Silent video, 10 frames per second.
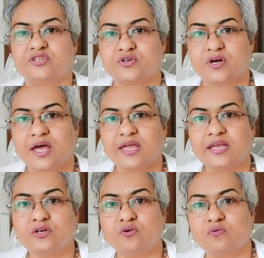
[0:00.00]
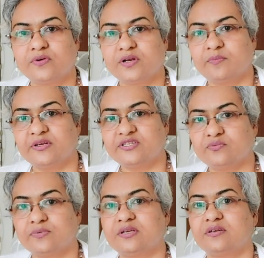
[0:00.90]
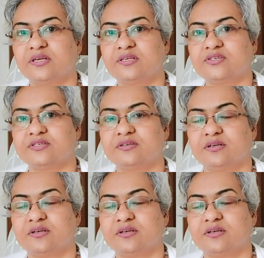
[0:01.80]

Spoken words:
trying to overcome its weakness.